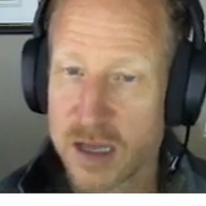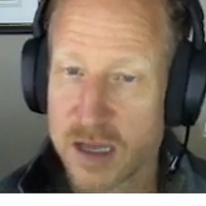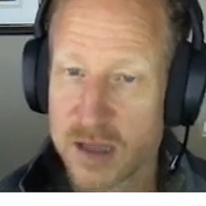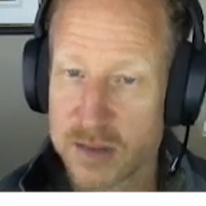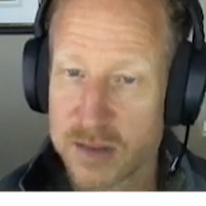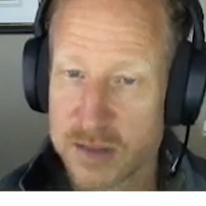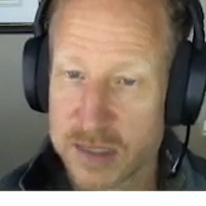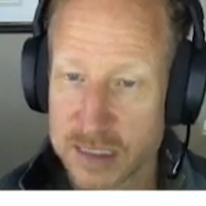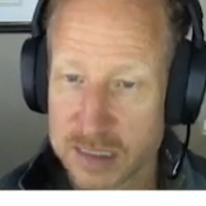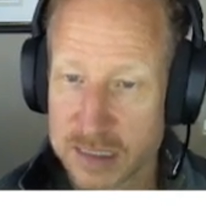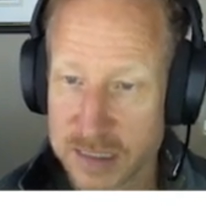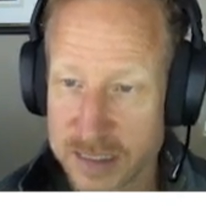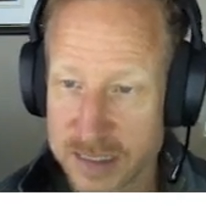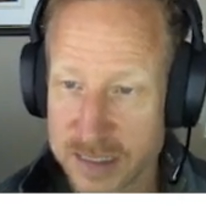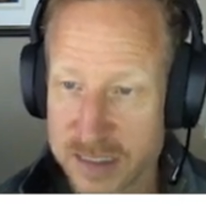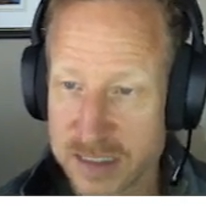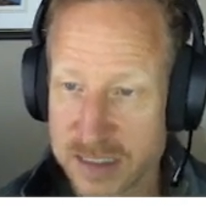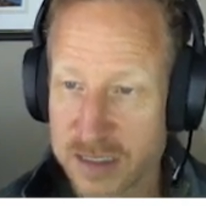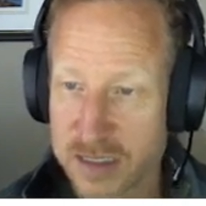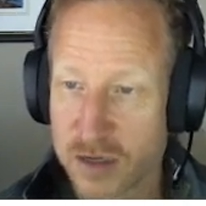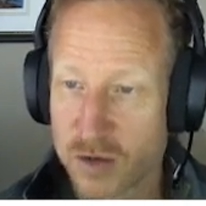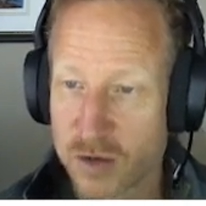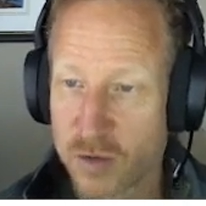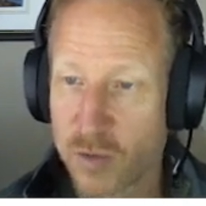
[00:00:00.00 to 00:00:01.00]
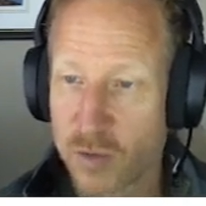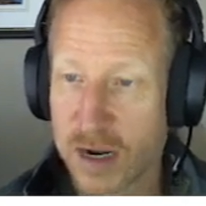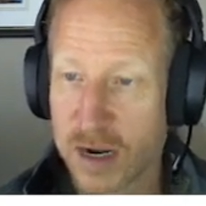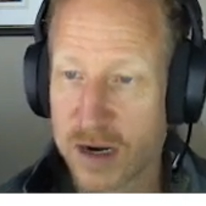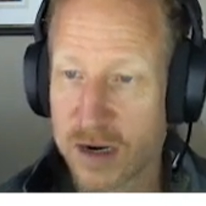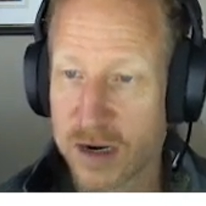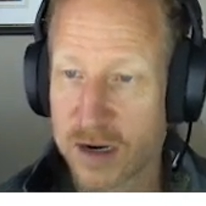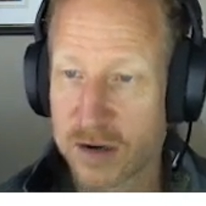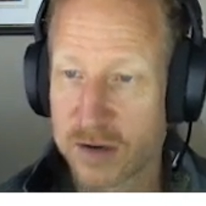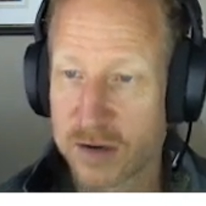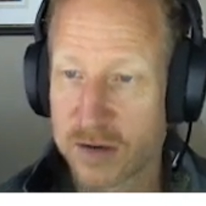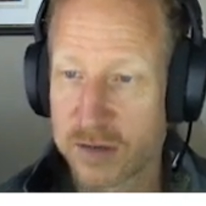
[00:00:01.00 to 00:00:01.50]
the list
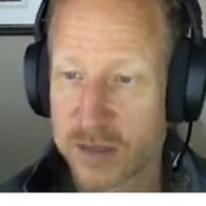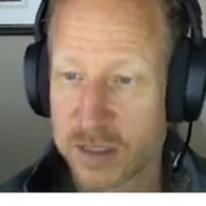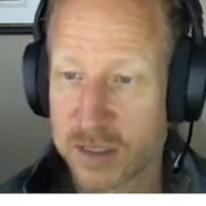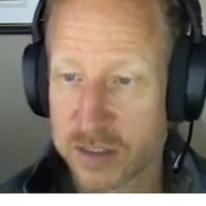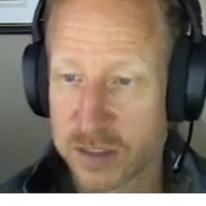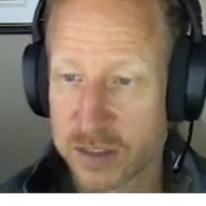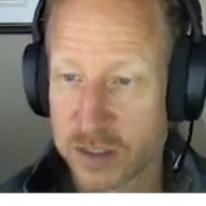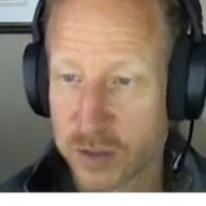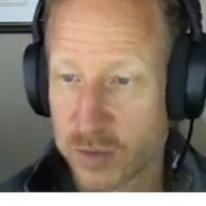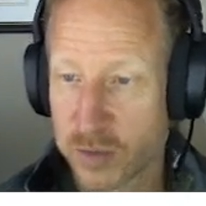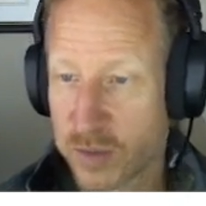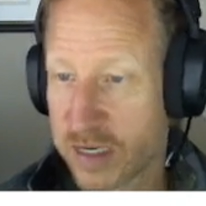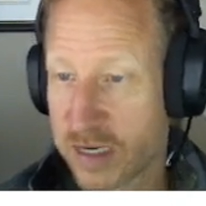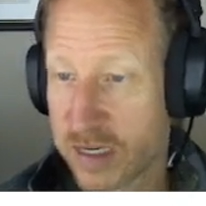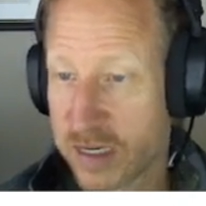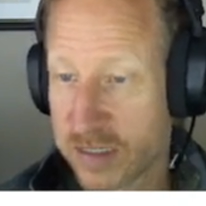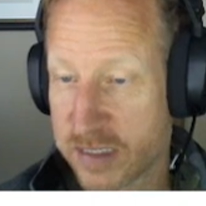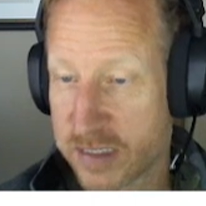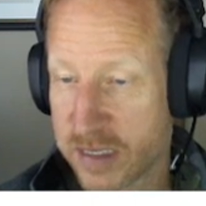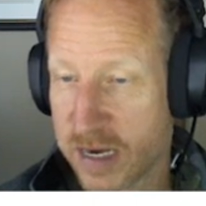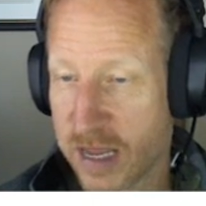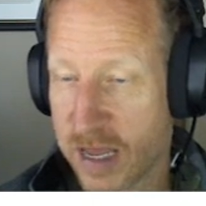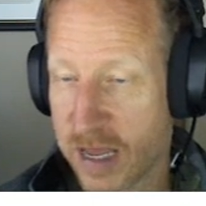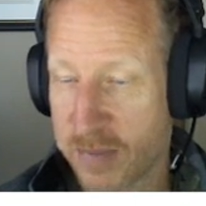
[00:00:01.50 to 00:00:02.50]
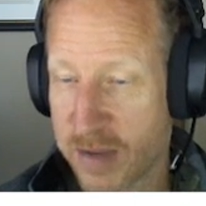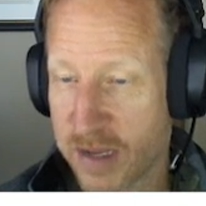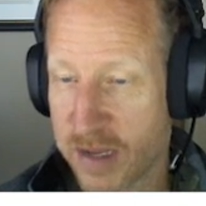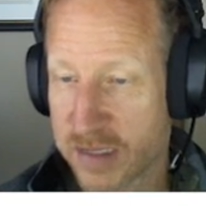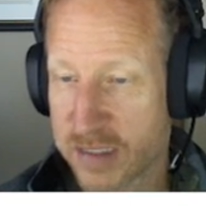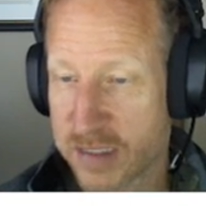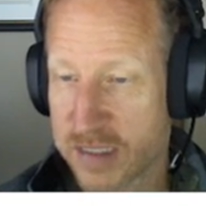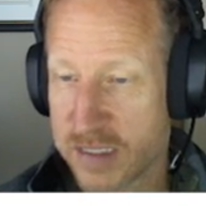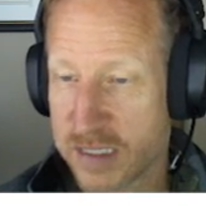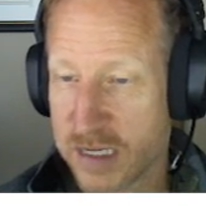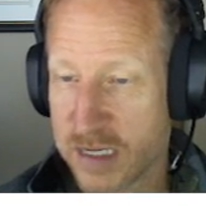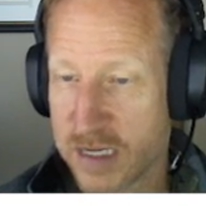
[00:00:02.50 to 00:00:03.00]
where the degree is an
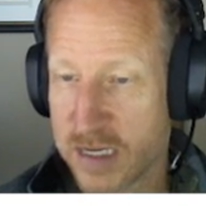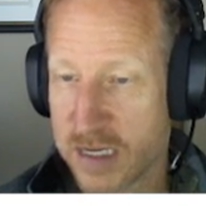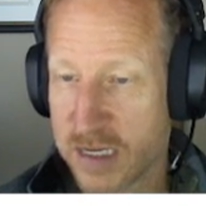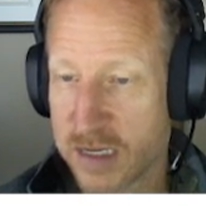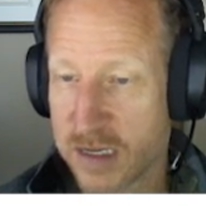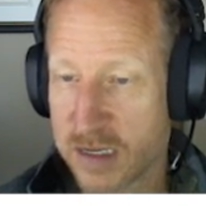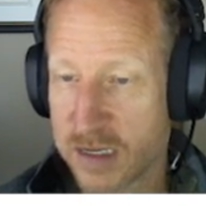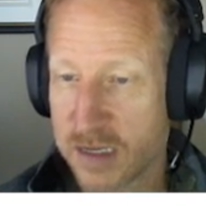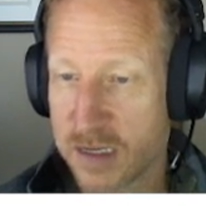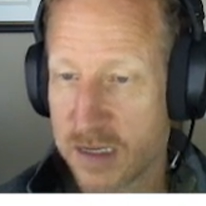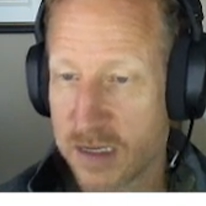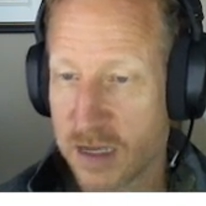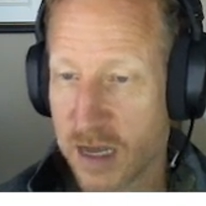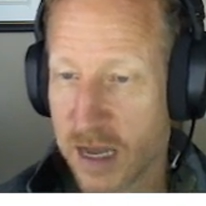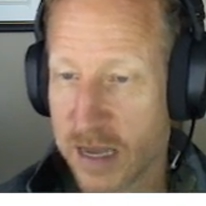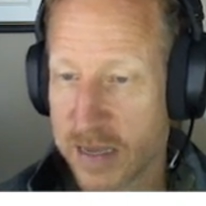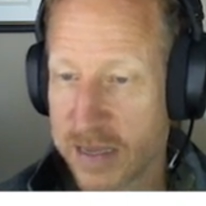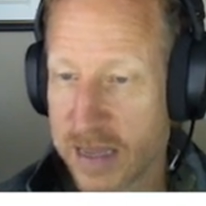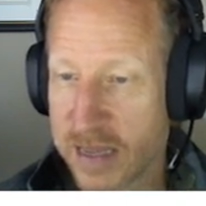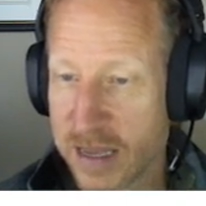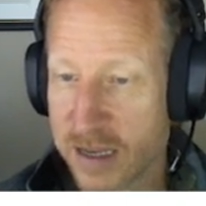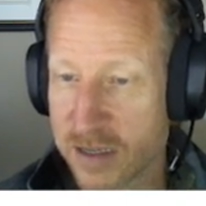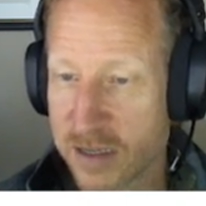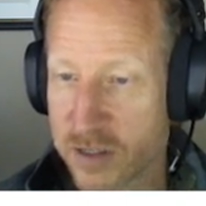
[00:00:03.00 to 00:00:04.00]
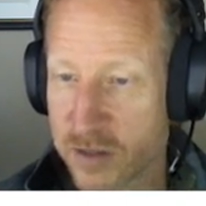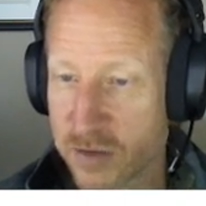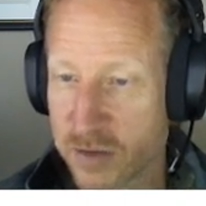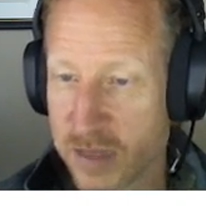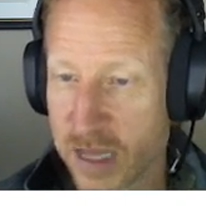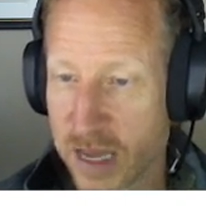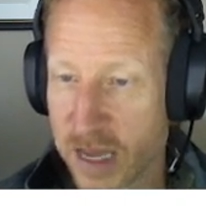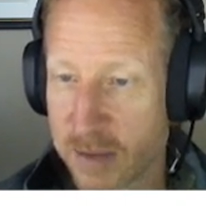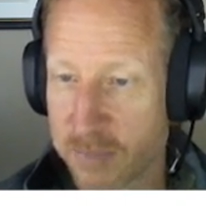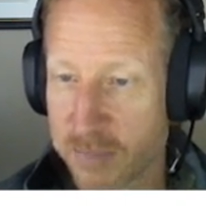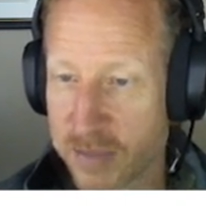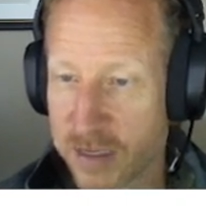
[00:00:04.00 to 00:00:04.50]
MSc, I can't do
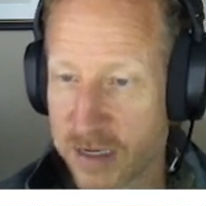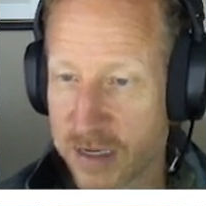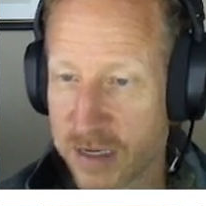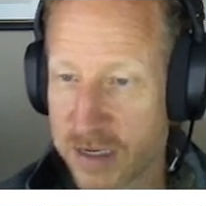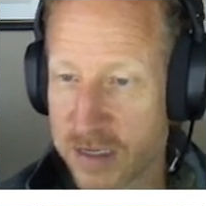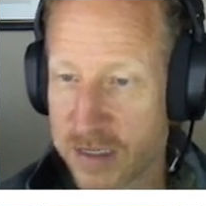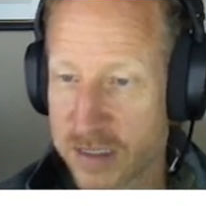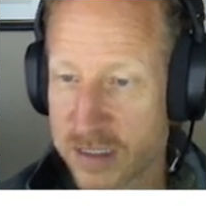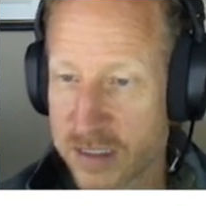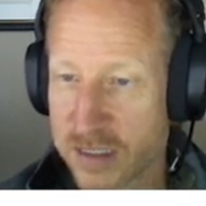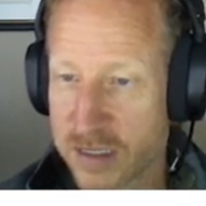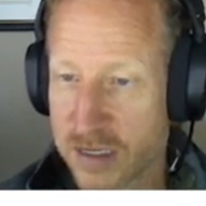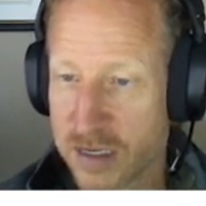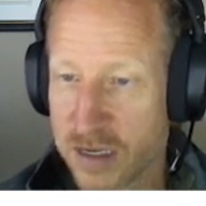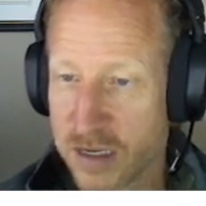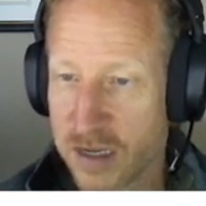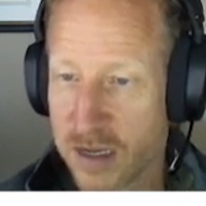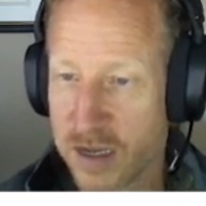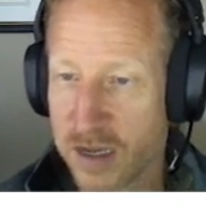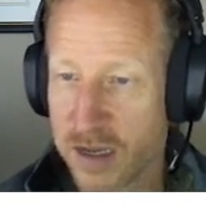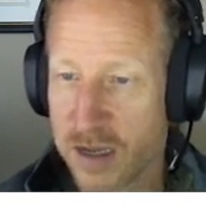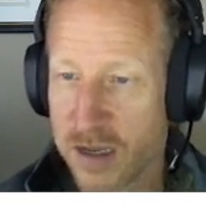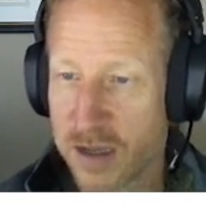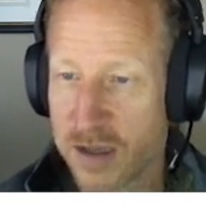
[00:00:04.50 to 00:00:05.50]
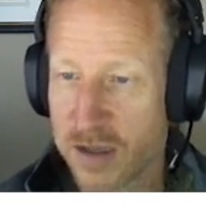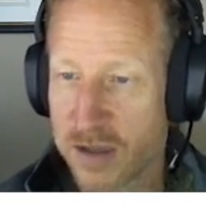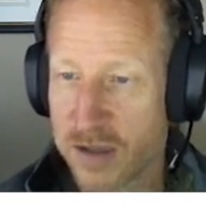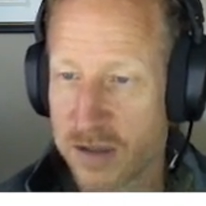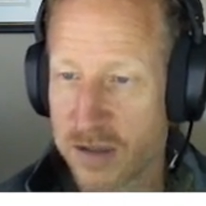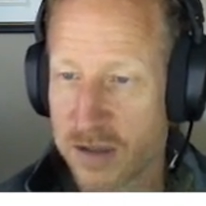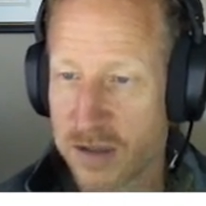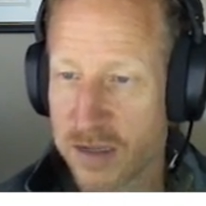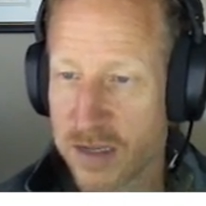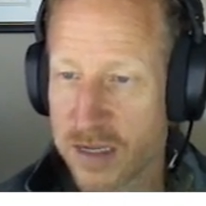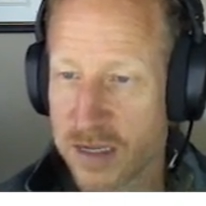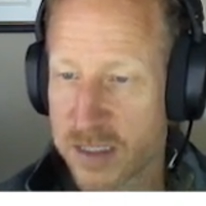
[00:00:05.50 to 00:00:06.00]
that because
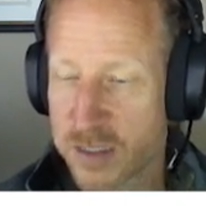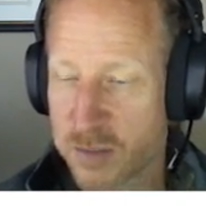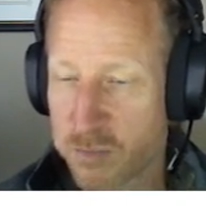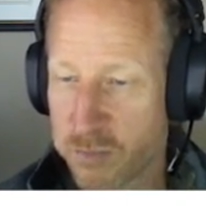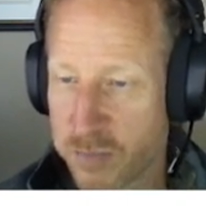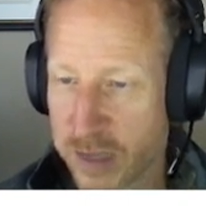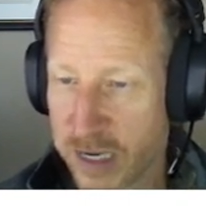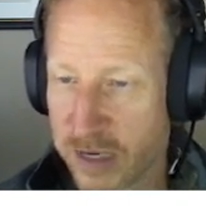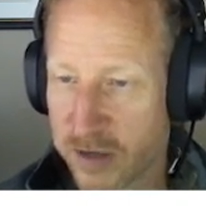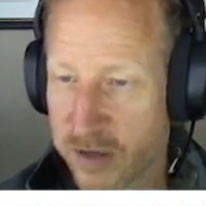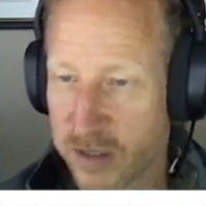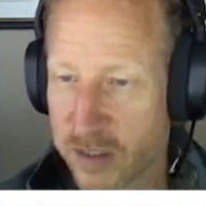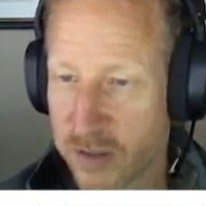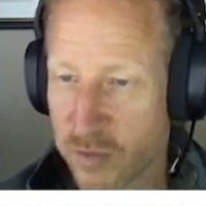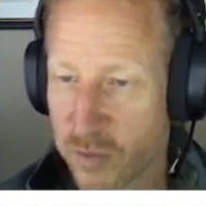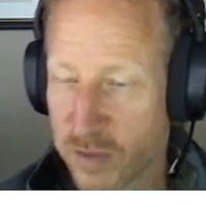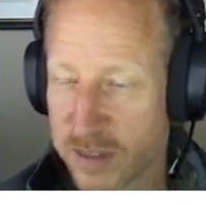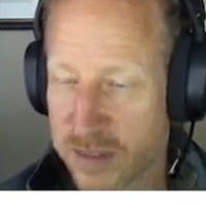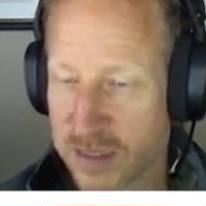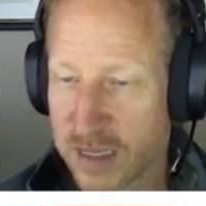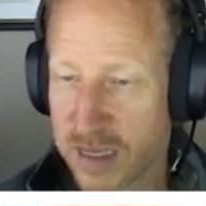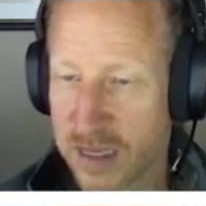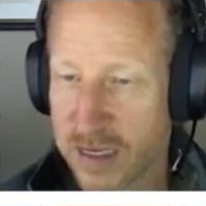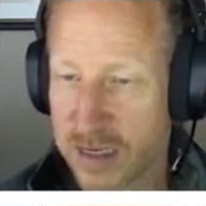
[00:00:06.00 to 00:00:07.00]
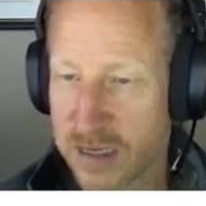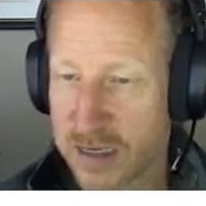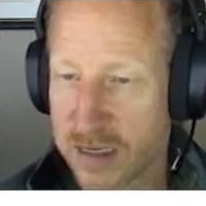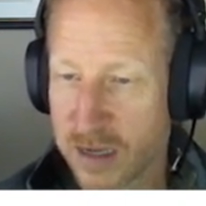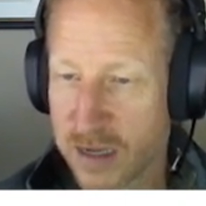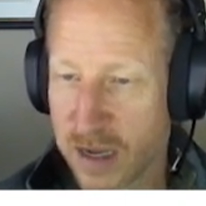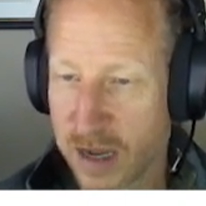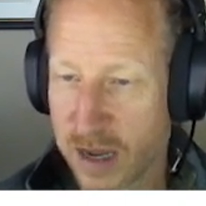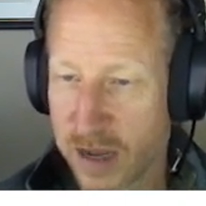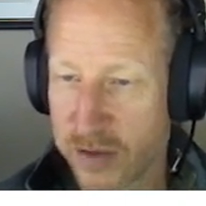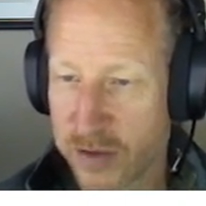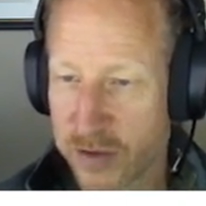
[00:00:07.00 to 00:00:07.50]
it's buried within
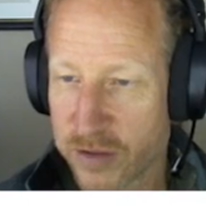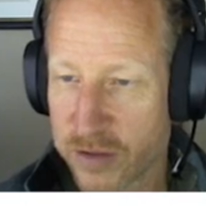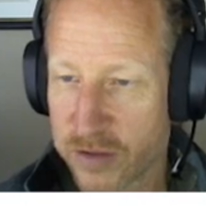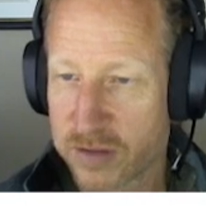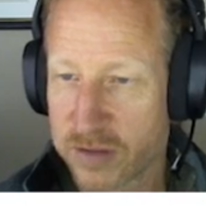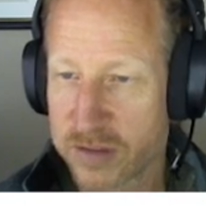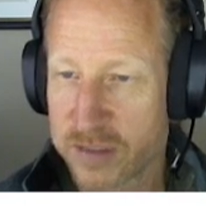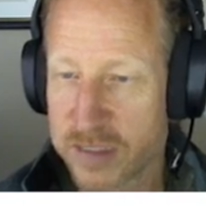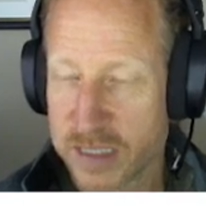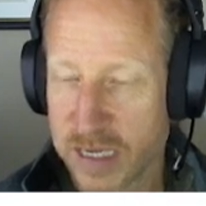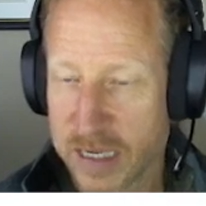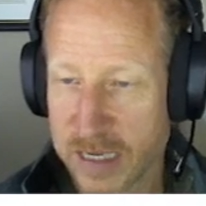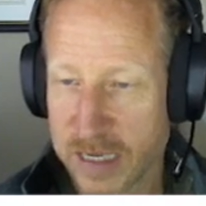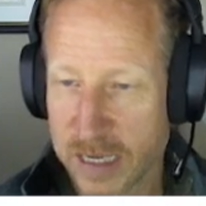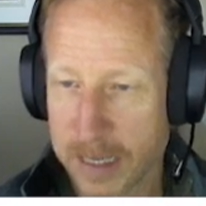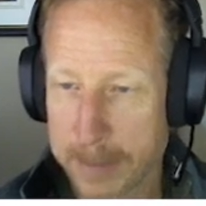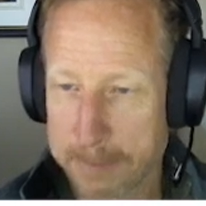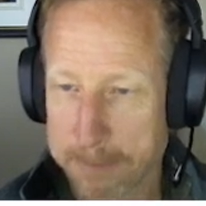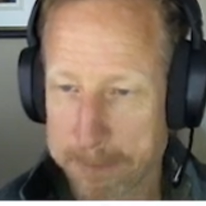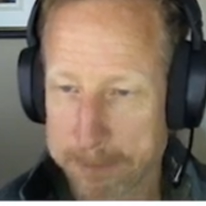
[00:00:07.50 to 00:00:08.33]
other data.